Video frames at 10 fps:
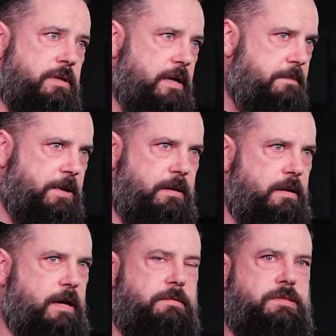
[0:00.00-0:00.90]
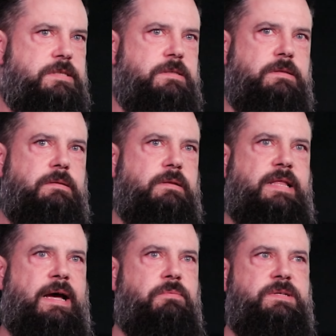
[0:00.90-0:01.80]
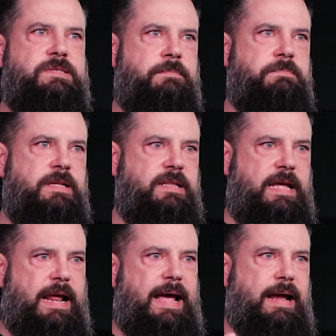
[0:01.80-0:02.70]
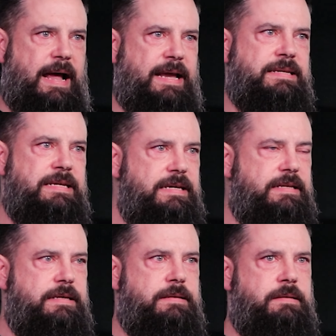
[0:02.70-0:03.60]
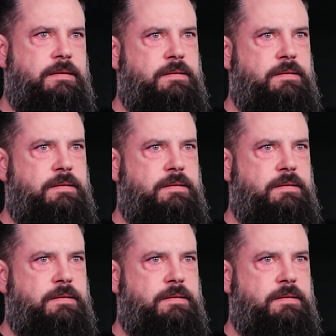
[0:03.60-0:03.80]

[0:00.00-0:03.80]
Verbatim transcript: I mean, that's that was something that I, I needed.